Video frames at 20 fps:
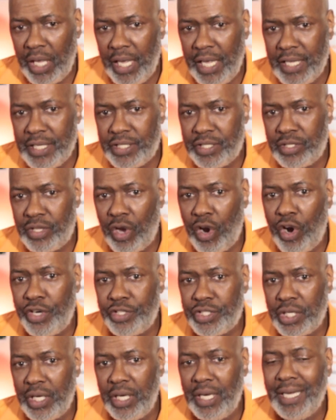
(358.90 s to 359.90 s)
and
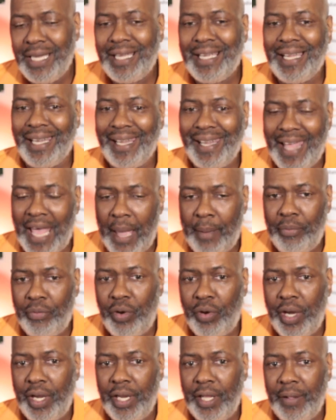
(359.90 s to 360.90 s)
start
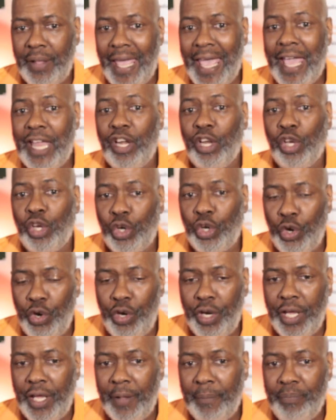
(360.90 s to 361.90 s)
collaborating and
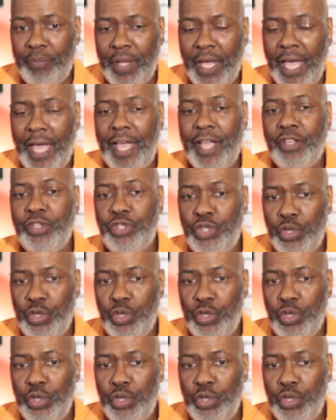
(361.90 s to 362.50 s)
learning and